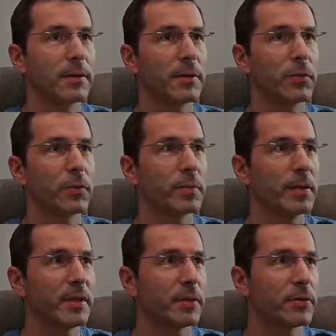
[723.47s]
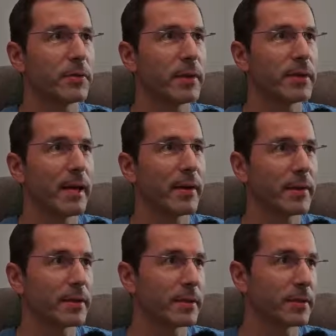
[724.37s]
you will be
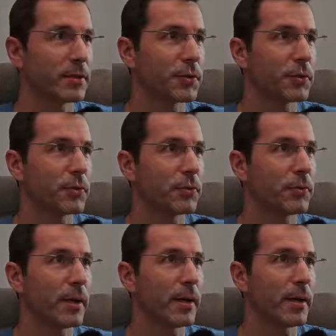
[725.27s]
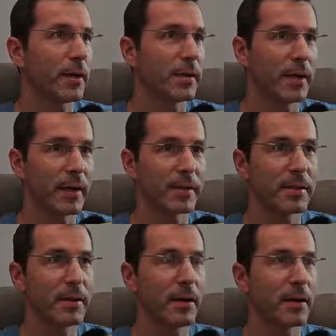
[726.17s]
redirected to a
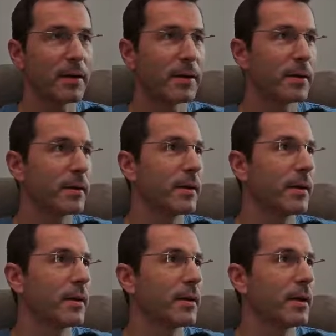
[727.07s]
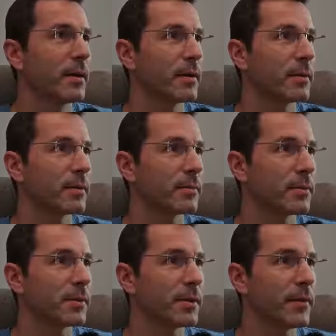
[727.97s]
SDR
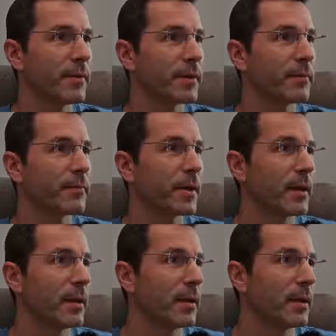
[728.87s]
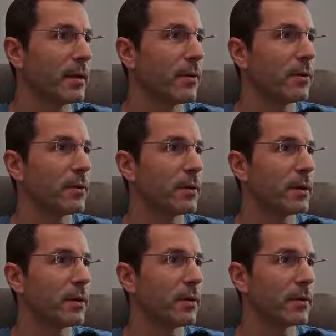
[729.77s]
receiver on
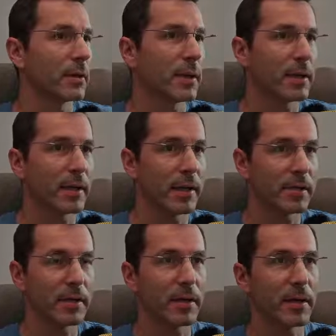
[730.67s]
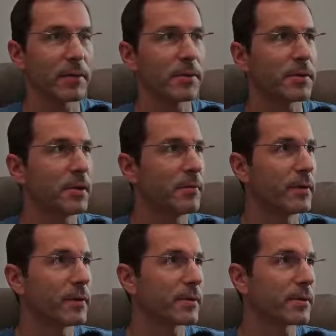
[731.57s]
online SDR
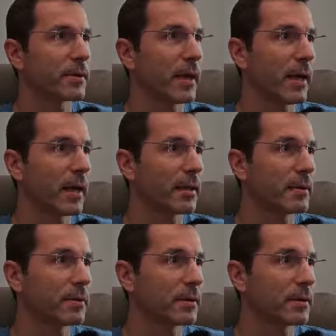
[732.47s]
receivers, and